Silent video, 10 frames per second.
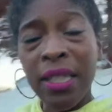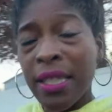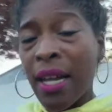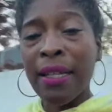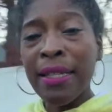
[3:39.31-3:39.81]

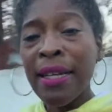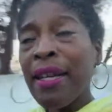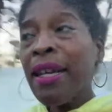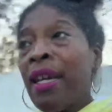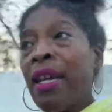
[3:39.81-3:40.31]
I'm going to write a
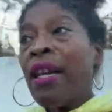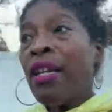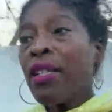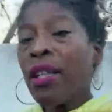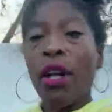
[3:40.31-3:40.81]
letter
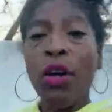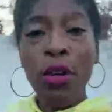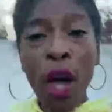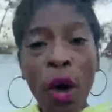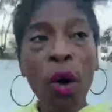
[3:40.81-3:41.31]
tonight
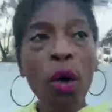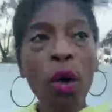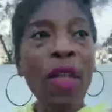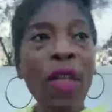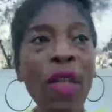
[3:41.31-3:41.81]
to
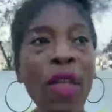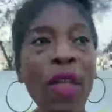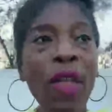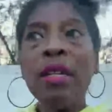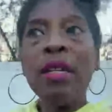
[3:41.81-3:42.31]
let her
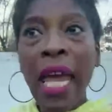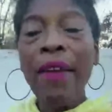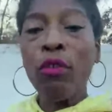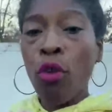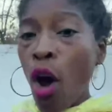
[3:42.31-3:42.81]
know that